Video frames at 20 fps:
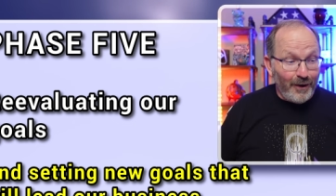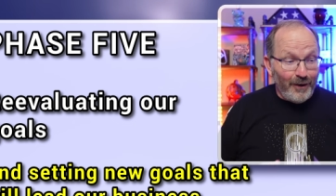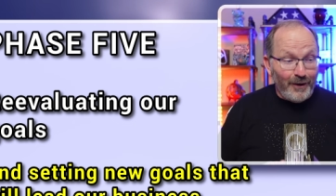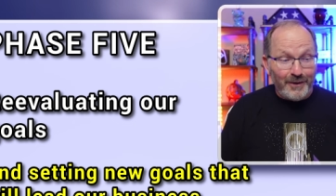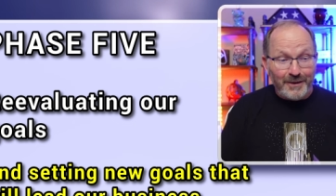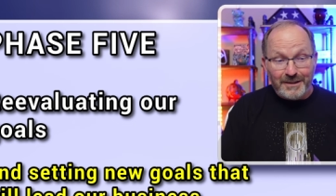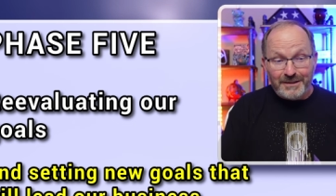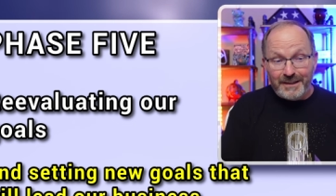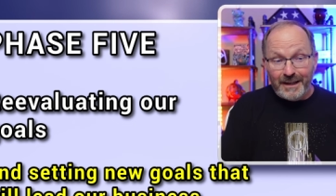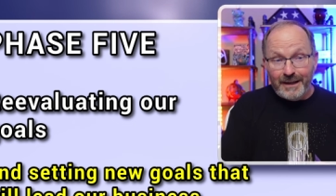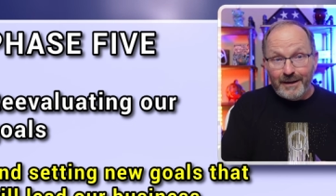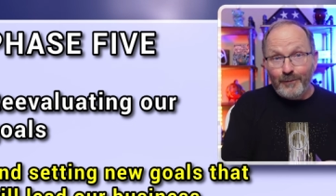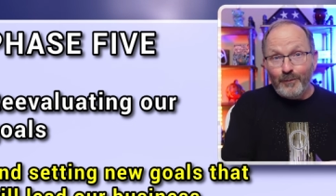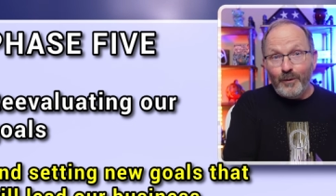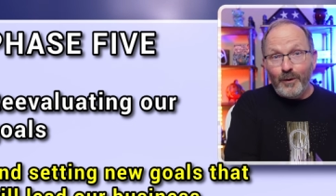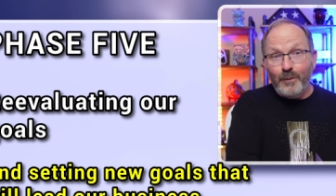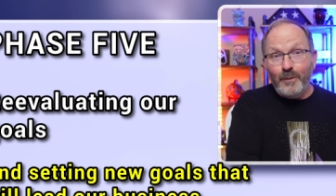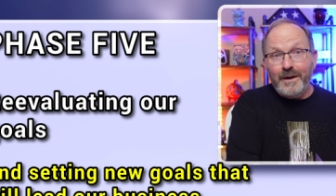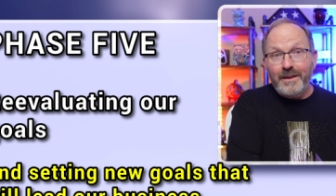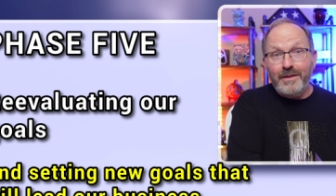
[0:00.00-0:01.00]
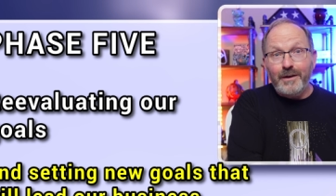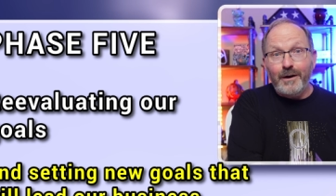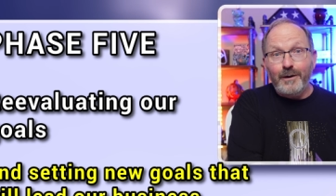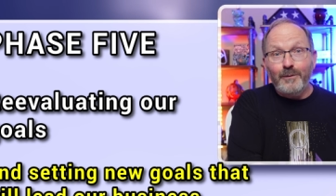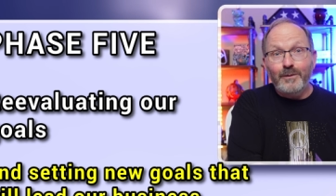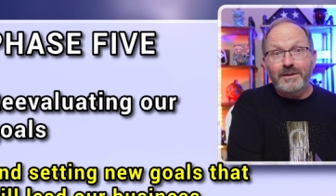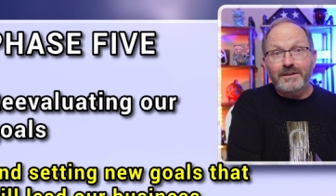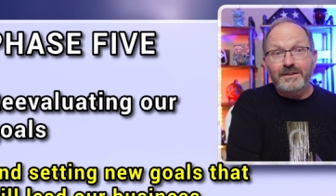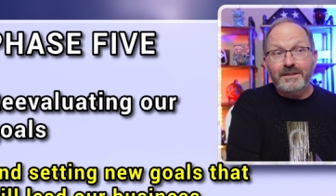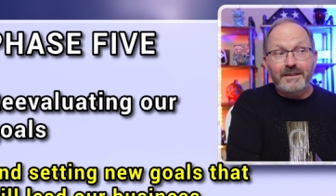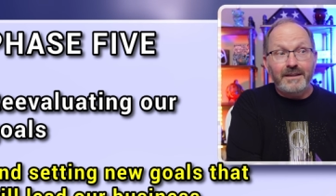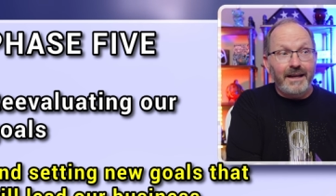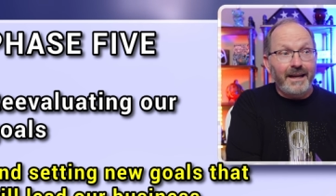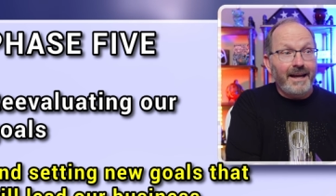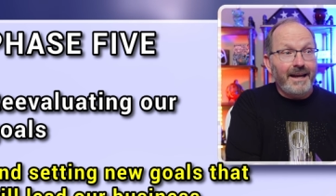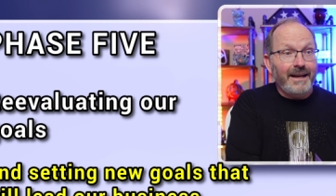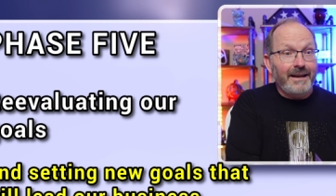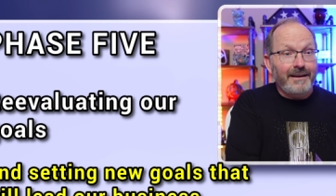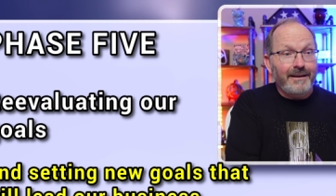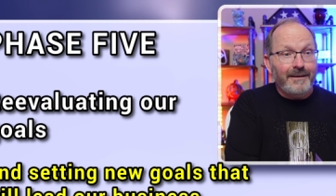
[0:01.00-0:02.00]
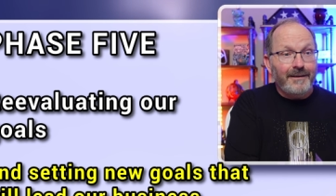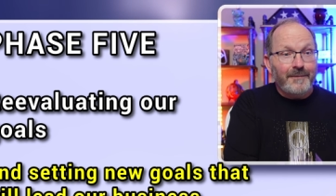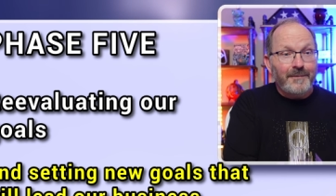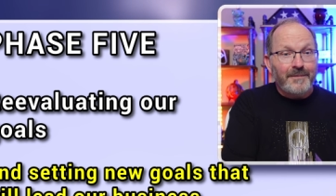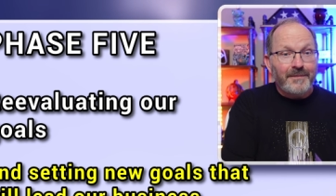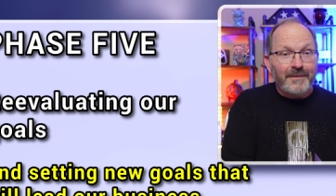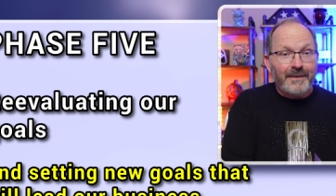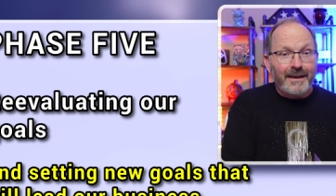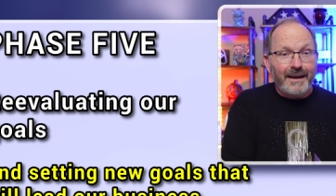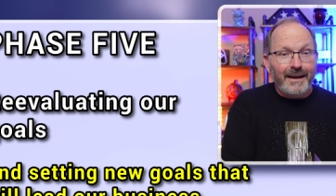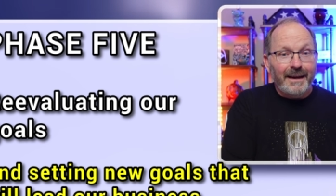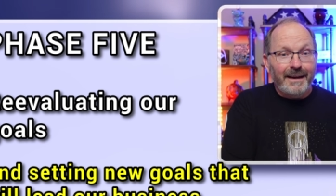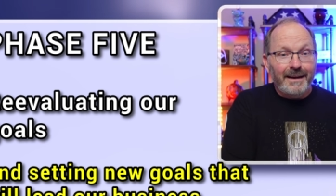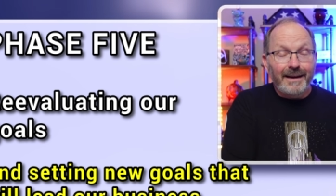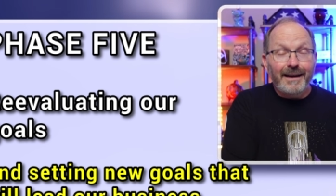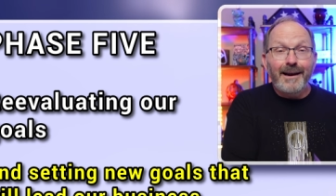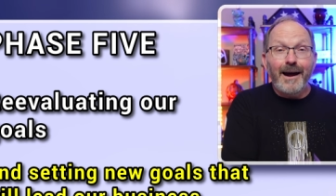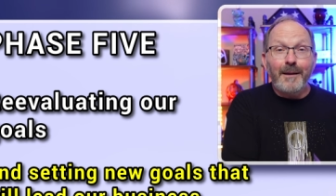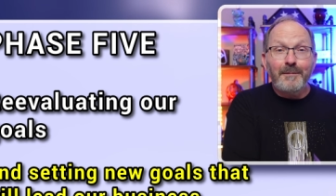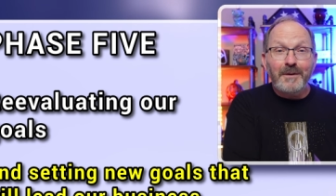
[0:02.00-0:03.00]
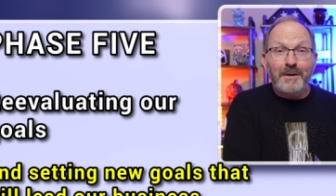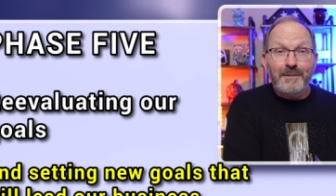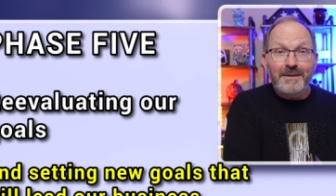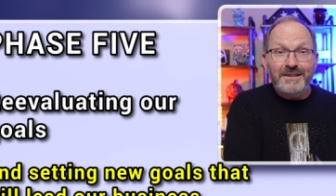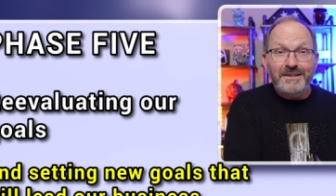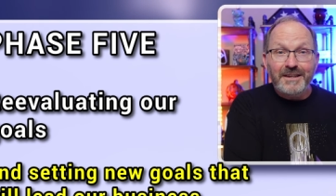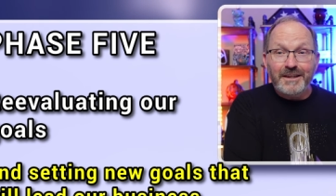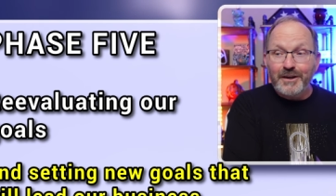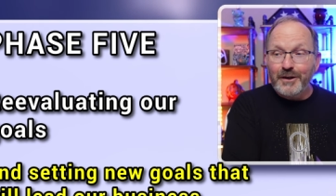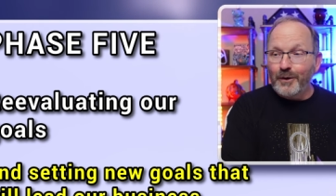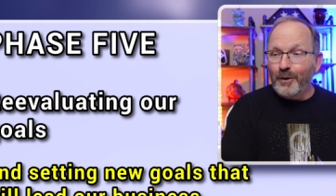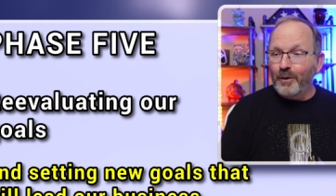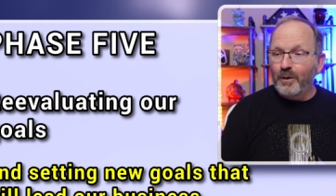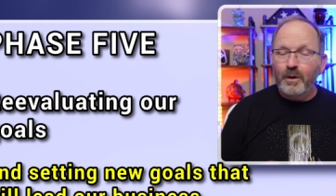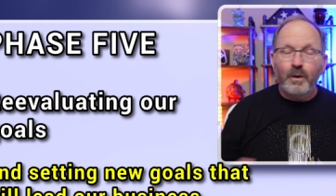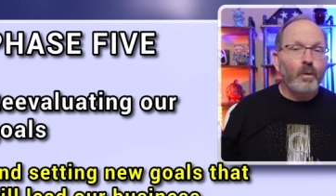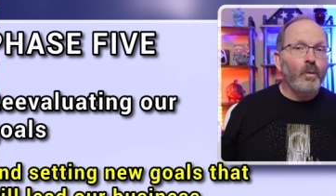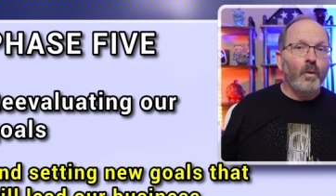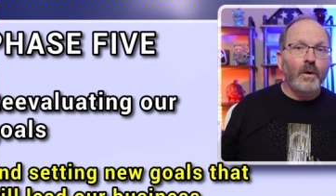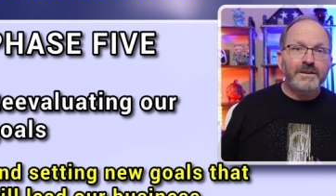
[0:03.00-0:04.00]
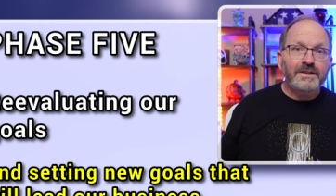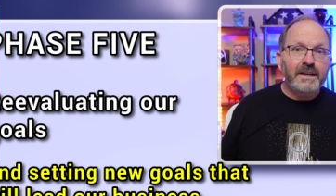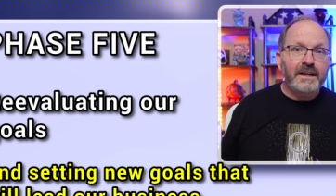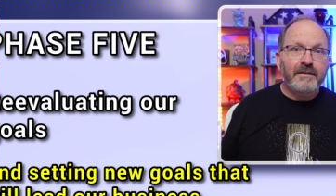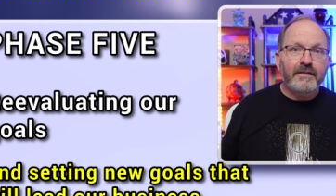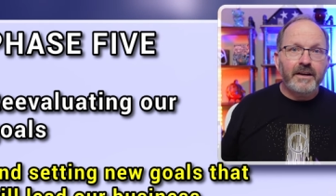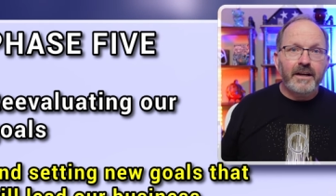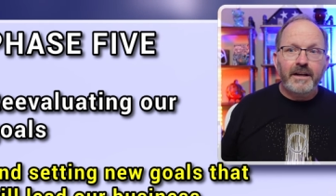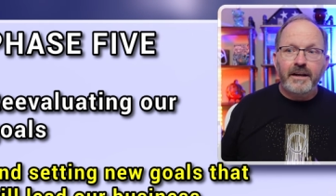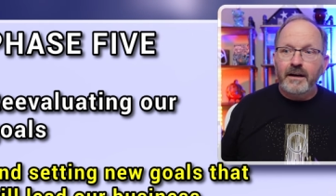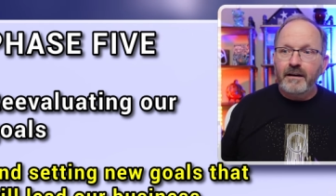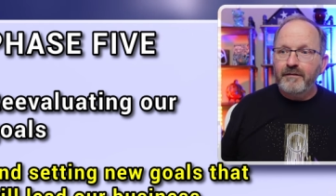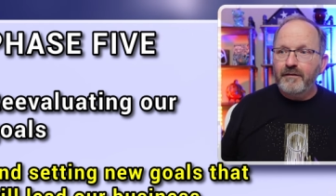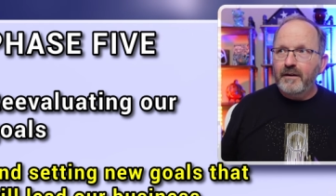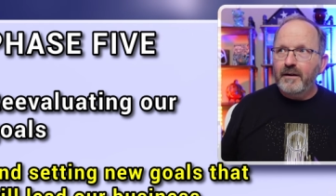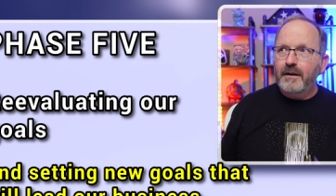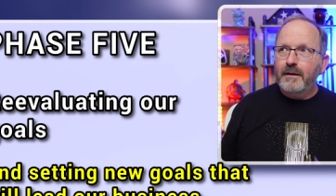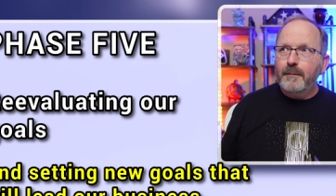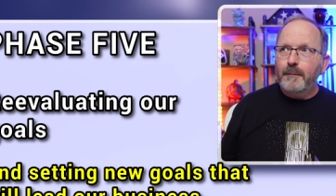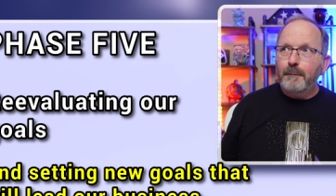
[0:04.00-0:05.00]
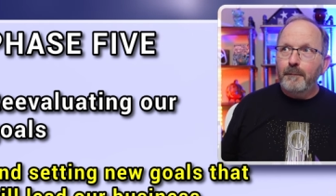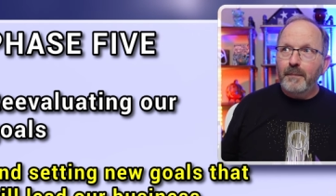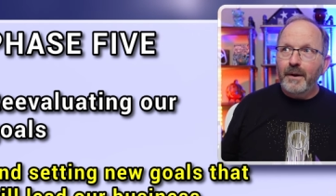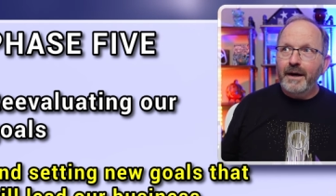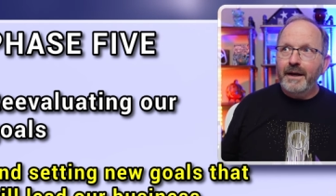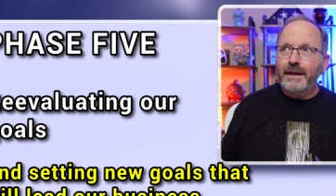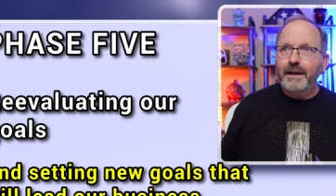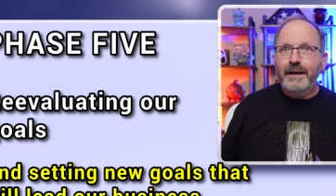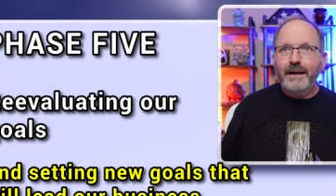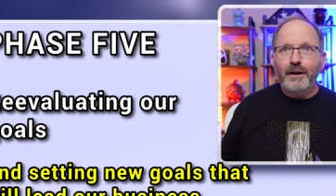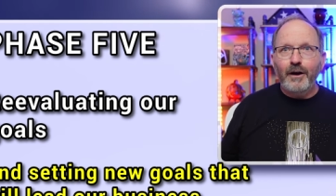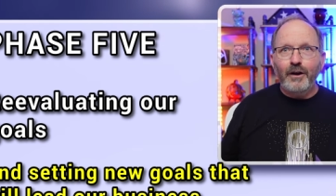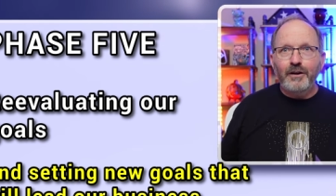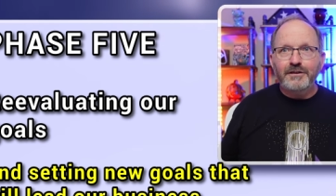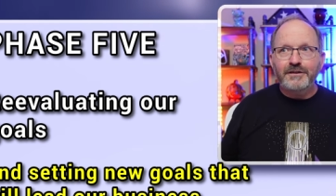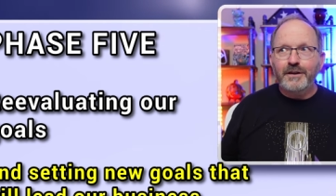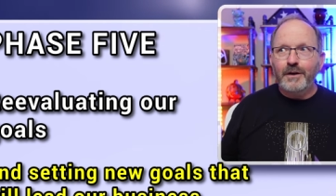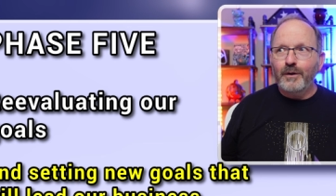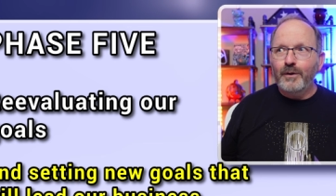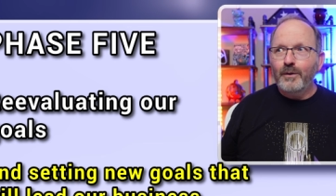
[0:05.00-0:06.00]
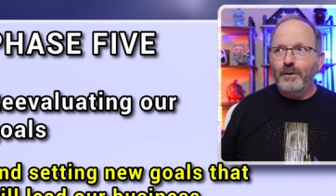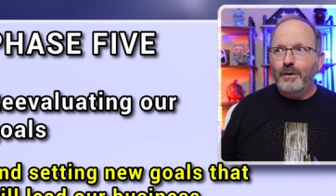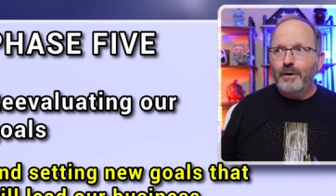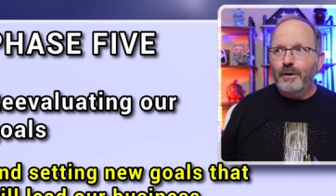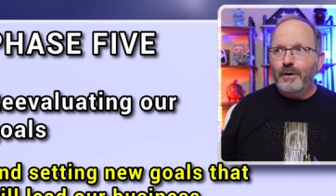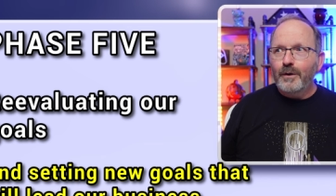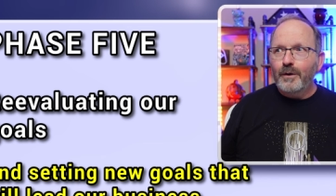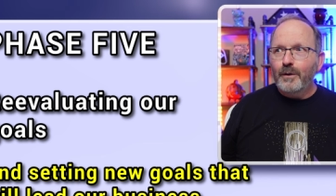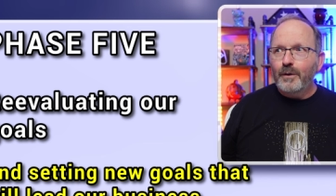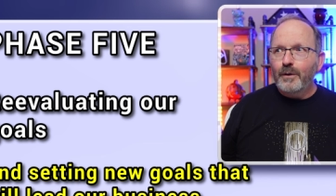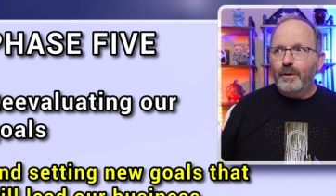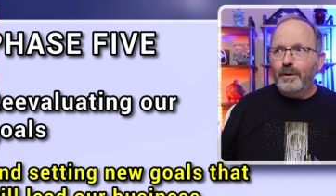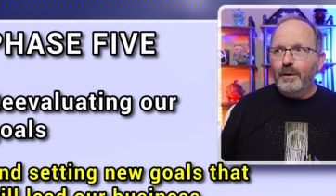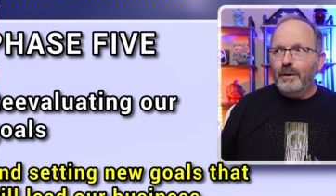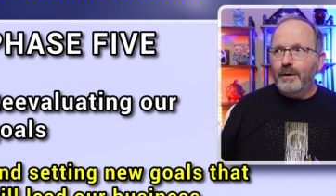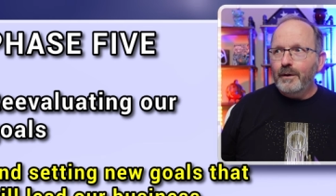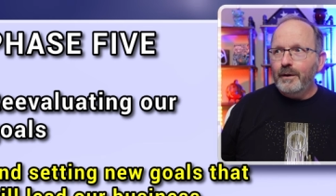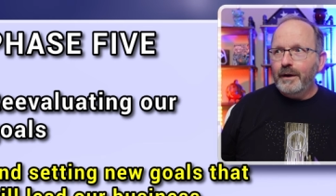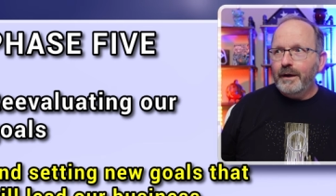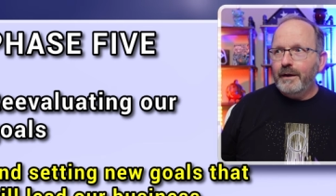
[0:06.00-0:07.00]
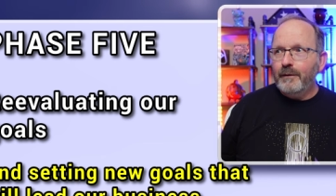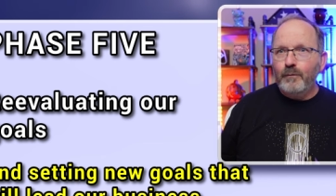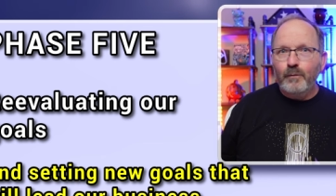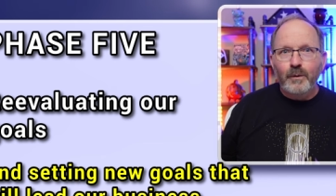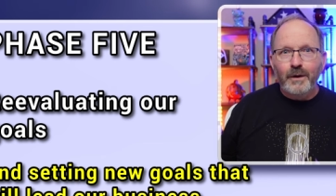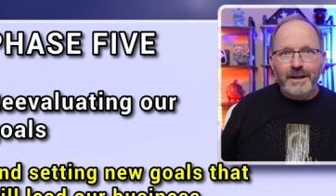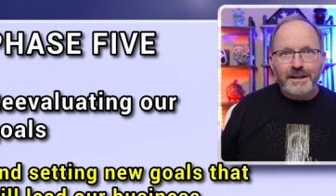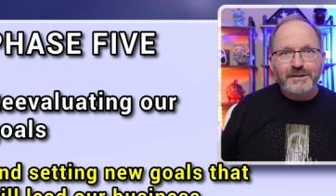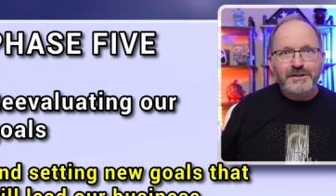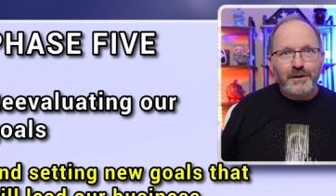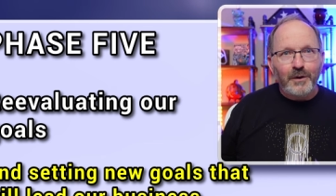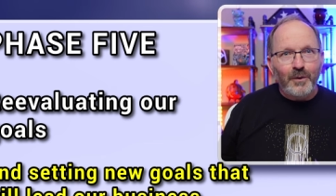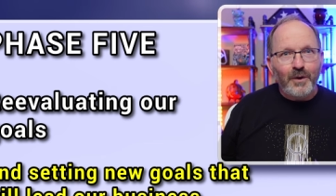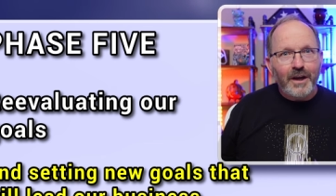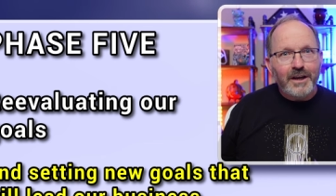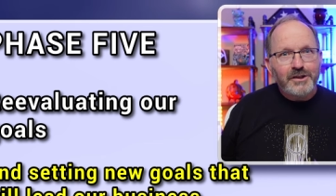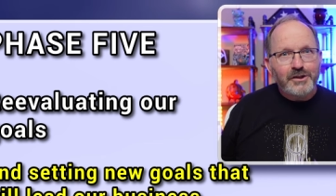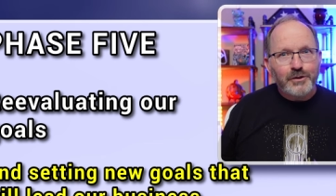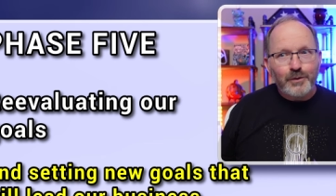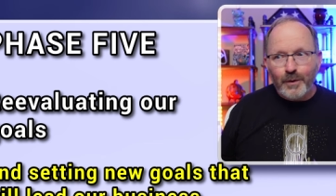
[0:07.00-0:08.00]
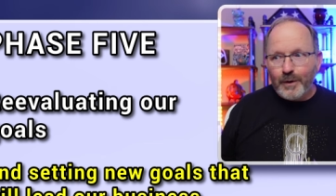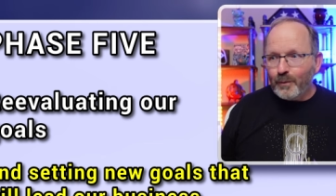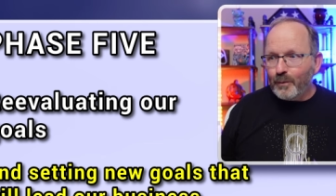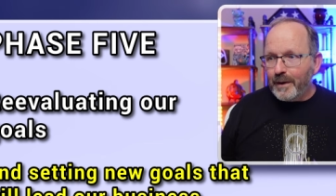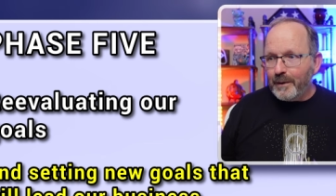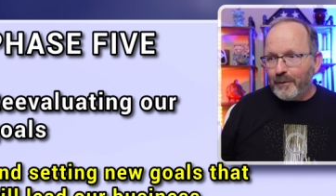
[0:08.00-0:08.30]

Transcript: All of a sudden, what we thought was a an optimistic goal wasn't even enough, but it also it really sold us short.